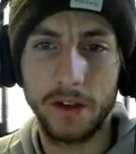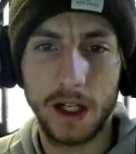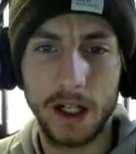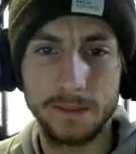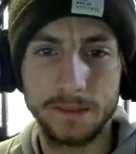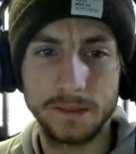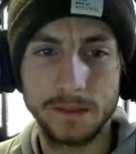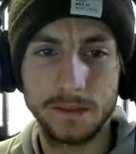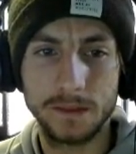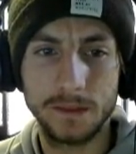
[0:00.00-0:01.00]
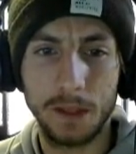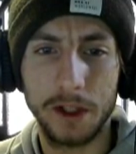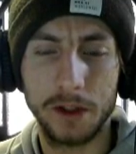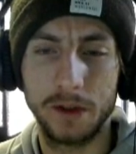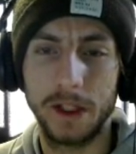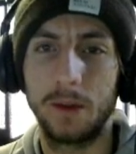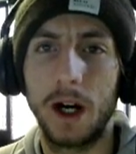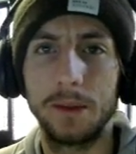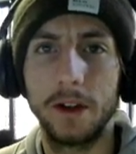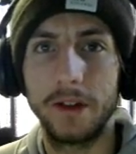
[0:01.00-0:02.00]
I might do a double
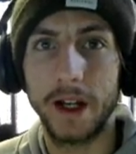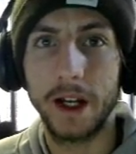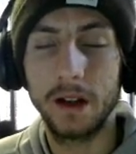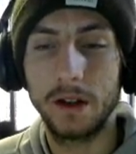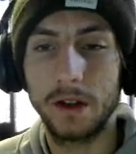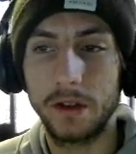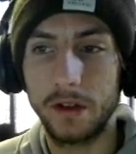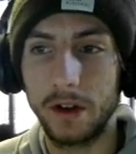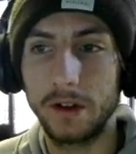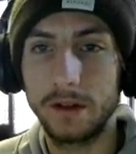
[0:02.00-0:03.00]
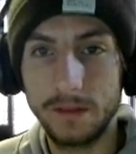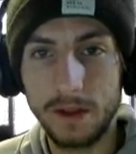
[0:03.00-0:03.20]
upload today, so